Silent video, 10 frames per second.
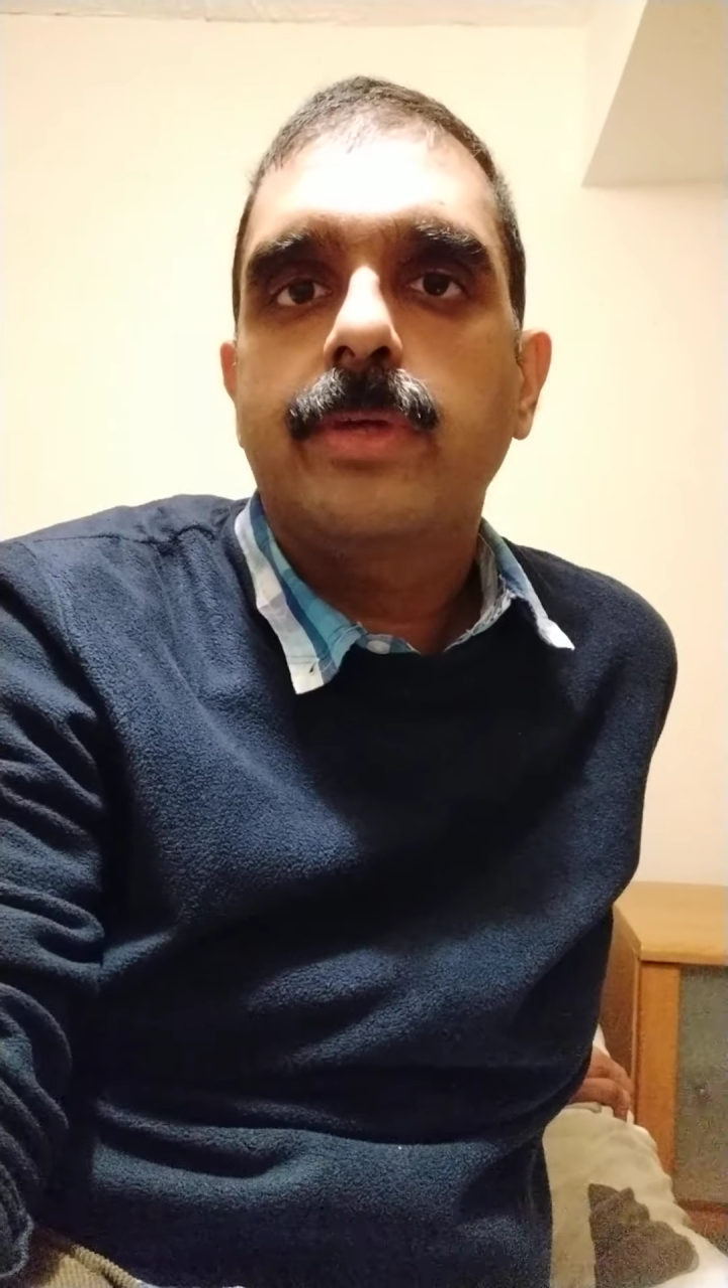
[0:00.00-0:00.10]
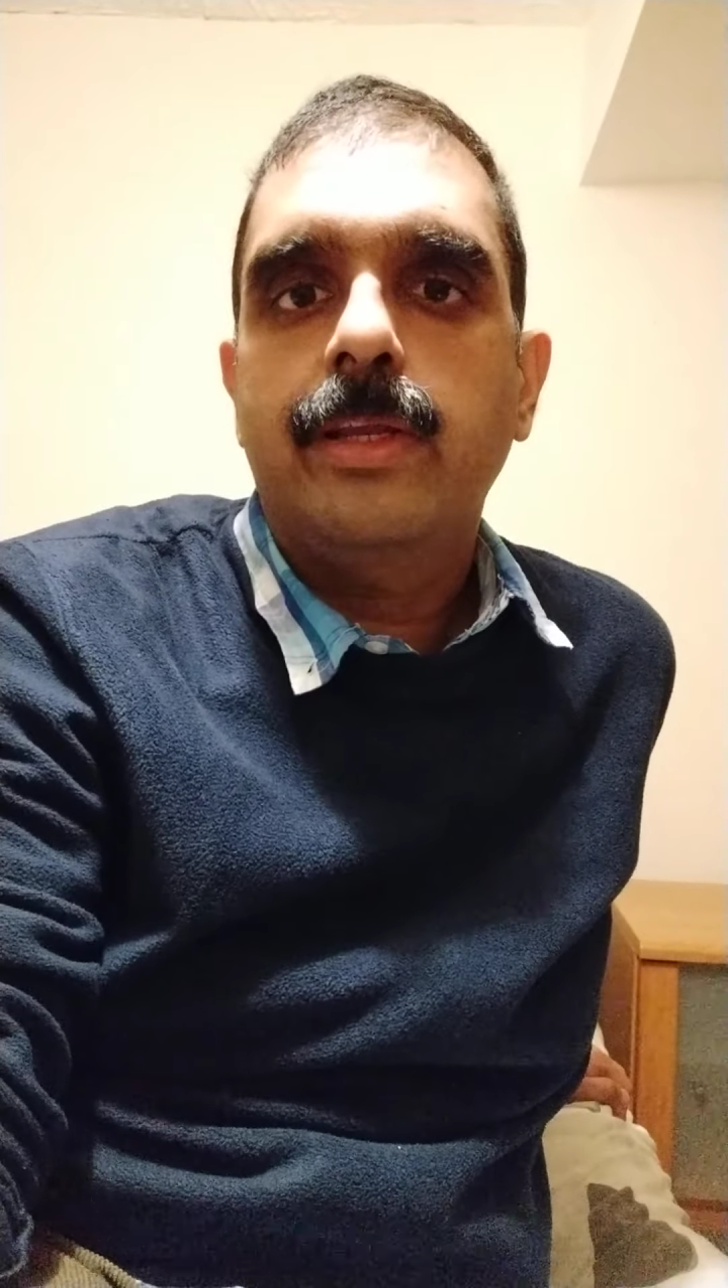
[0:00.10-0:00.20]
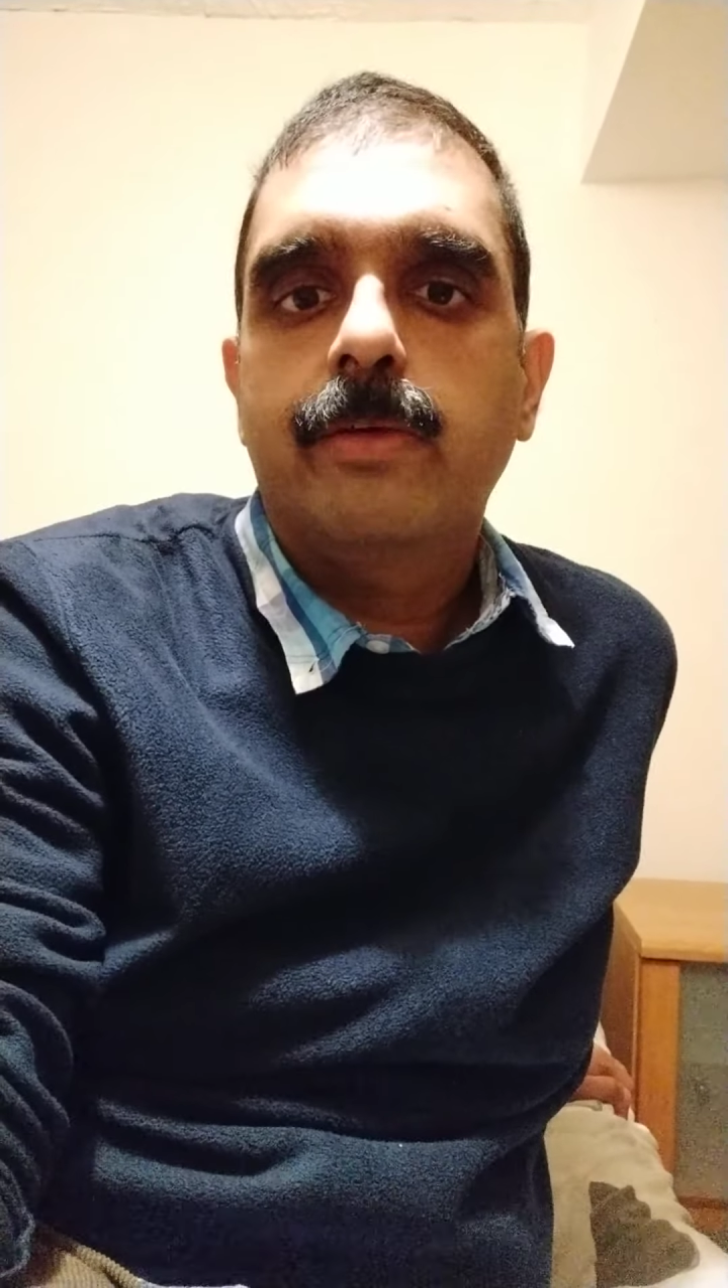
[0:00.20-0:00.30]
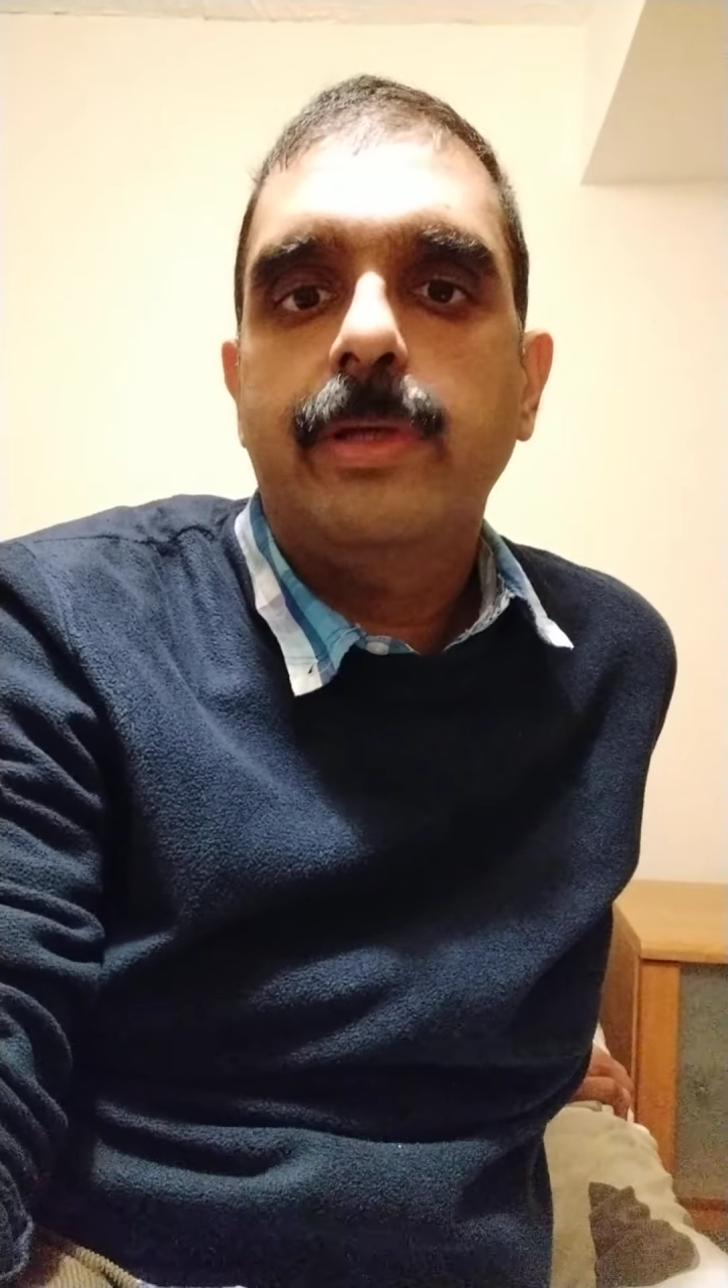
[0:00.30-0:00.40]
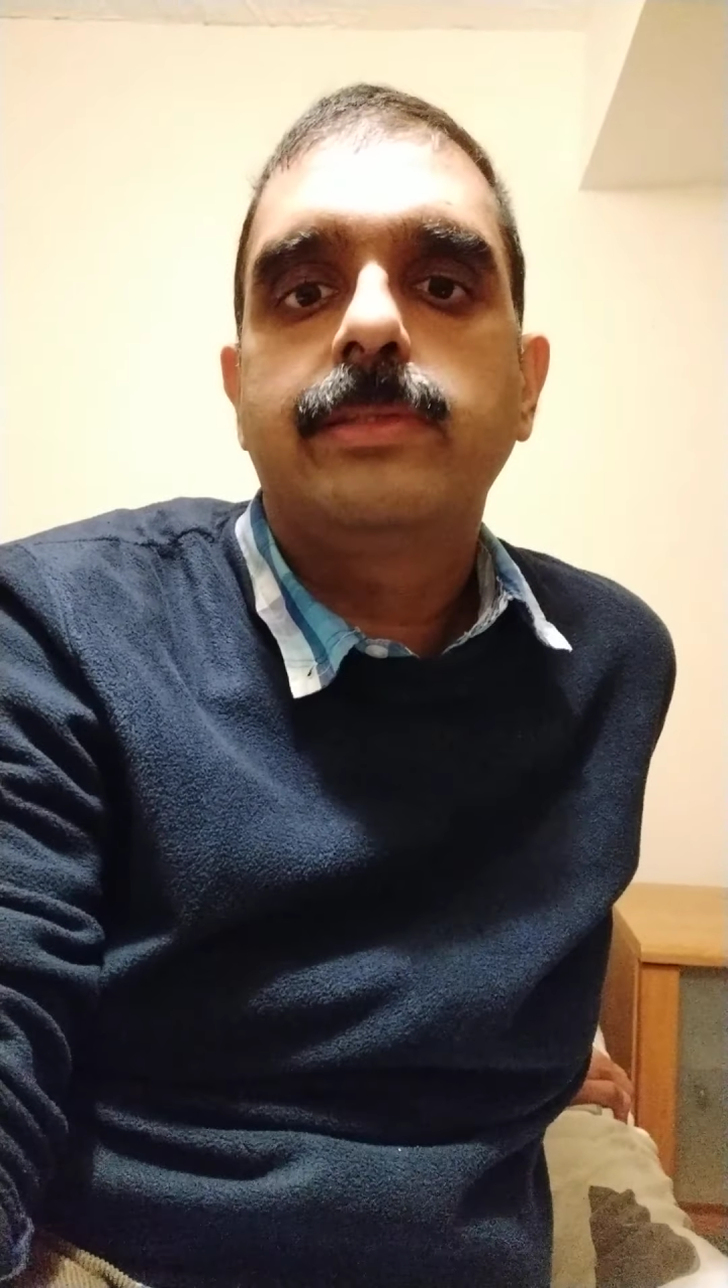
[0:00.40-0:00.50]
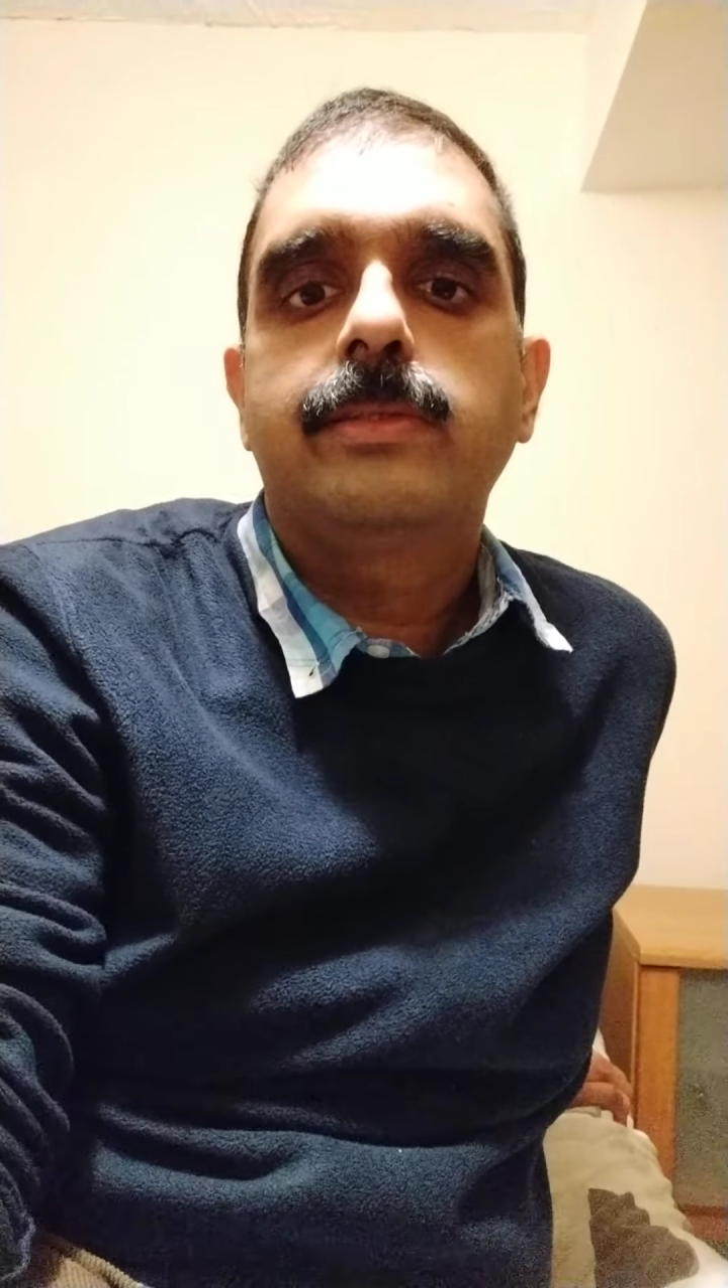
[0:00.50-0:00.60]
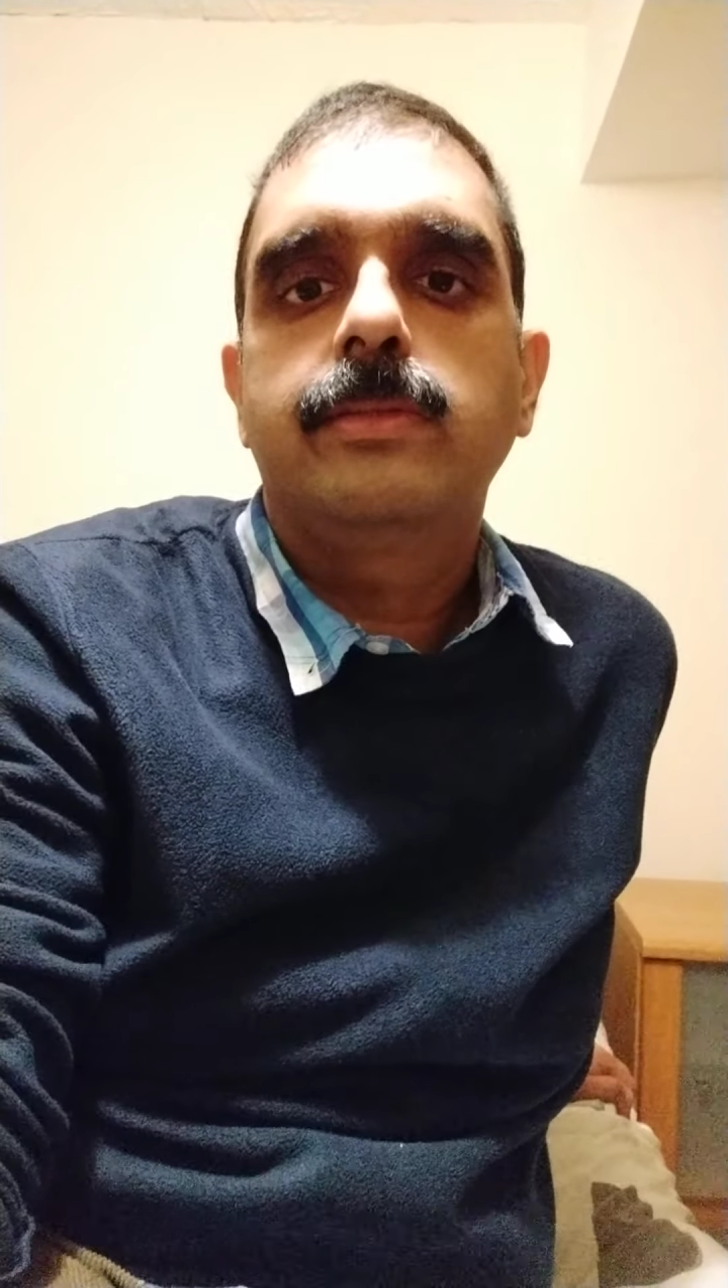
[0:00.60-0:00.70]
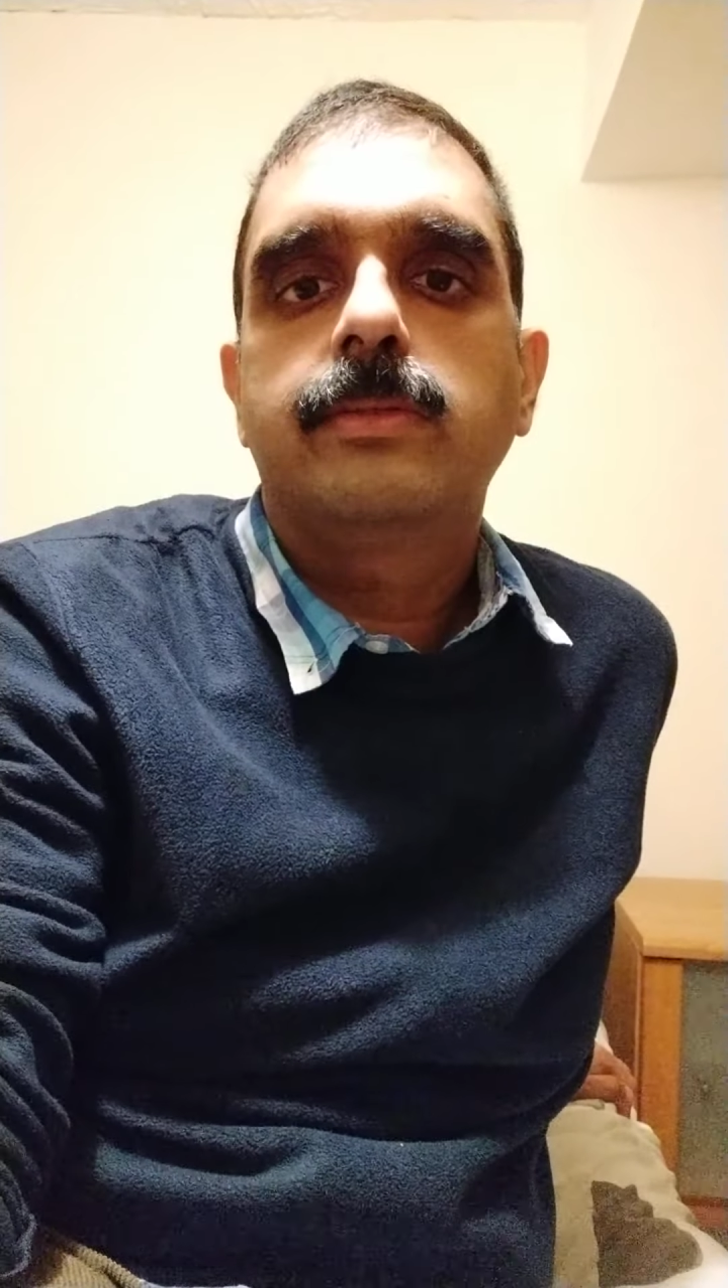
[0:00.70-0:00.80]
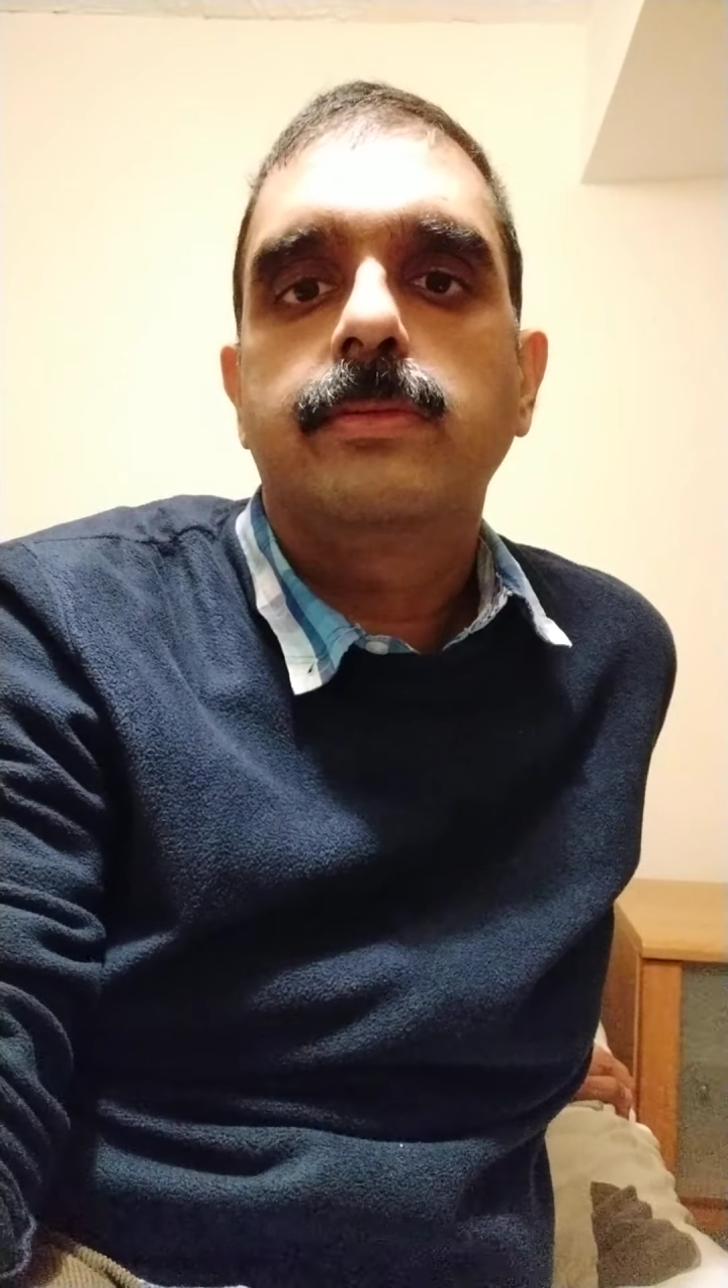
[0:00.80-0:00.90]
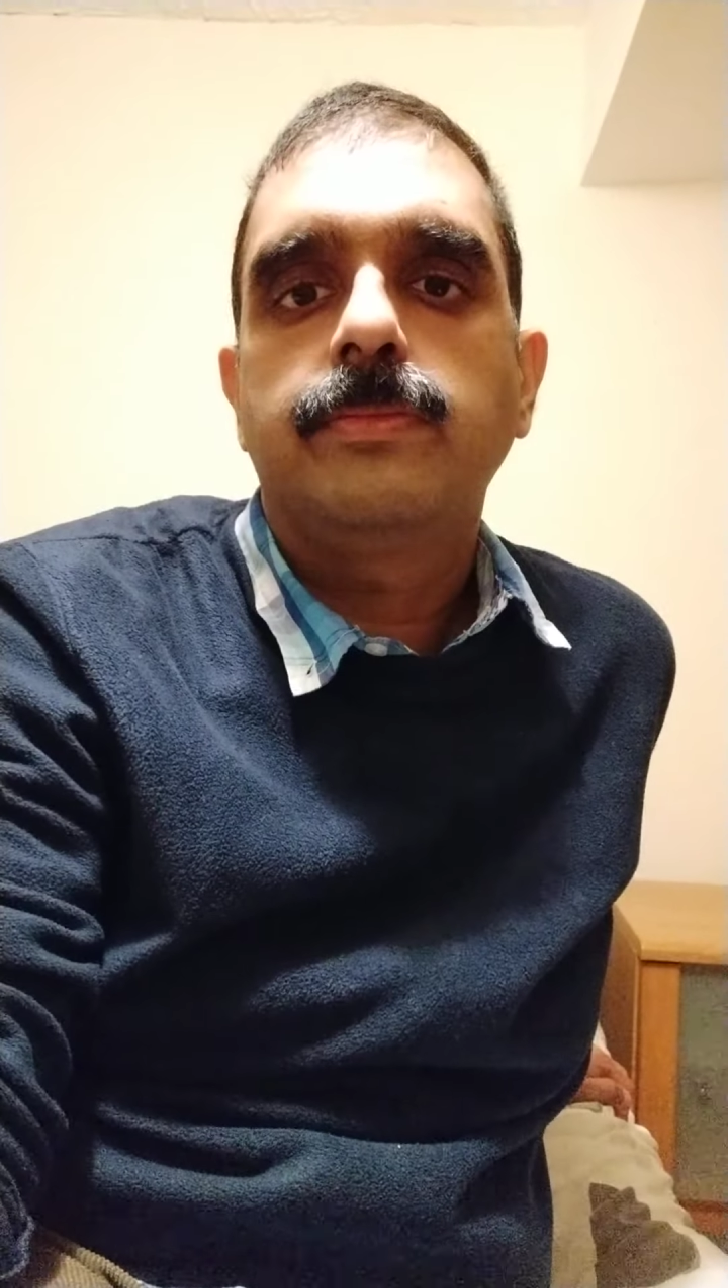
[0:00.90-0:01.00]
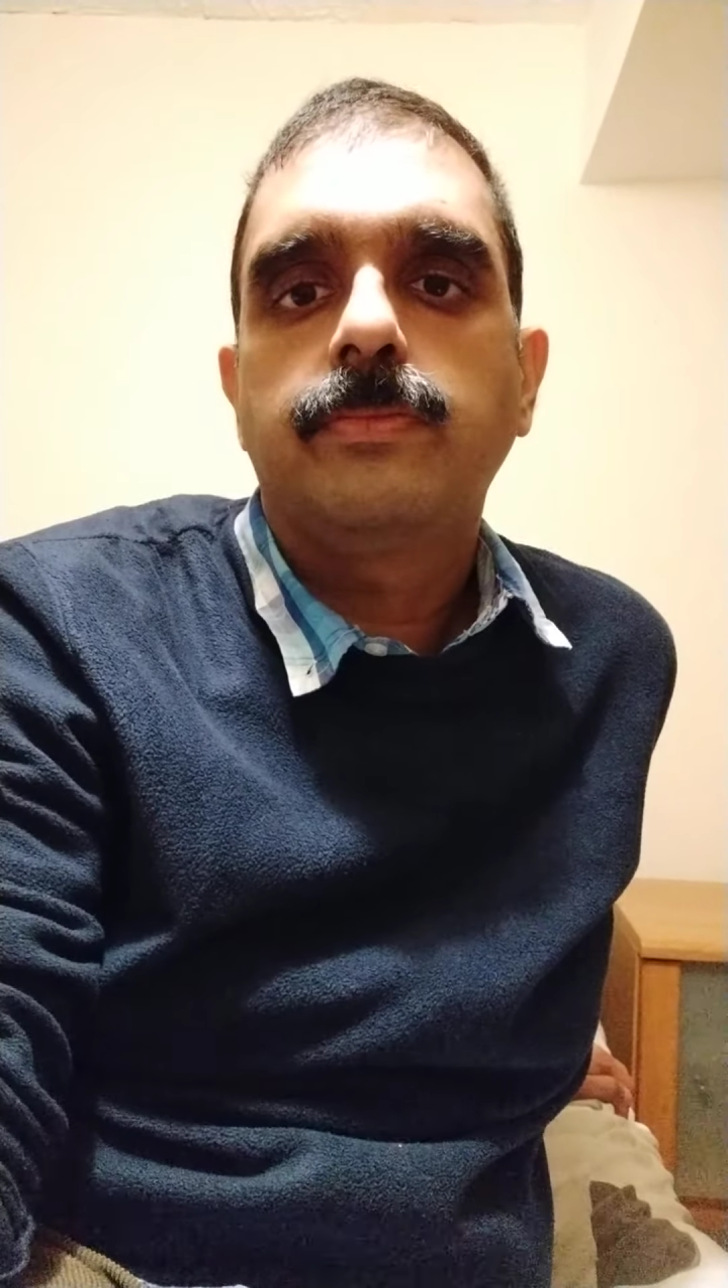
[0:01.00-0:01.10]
and questions